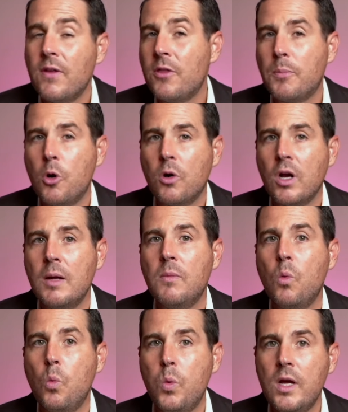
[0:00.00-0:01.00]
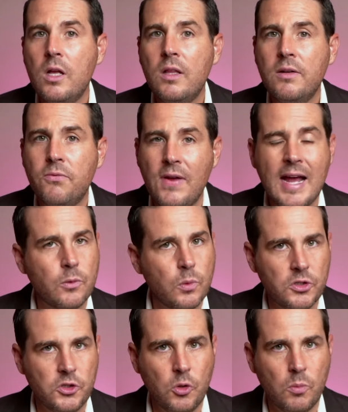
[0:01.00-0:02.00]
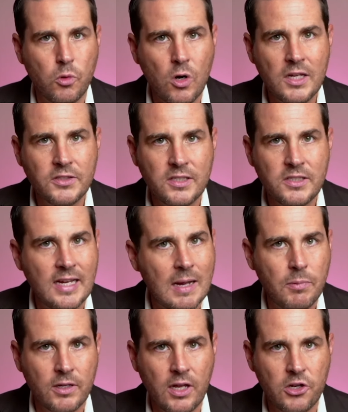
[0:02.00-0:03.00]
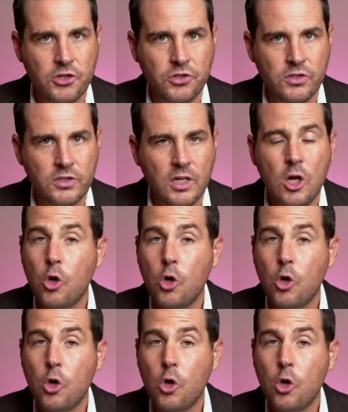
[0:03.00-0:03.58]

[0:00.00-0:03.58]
that the program will in fact resume processing applications,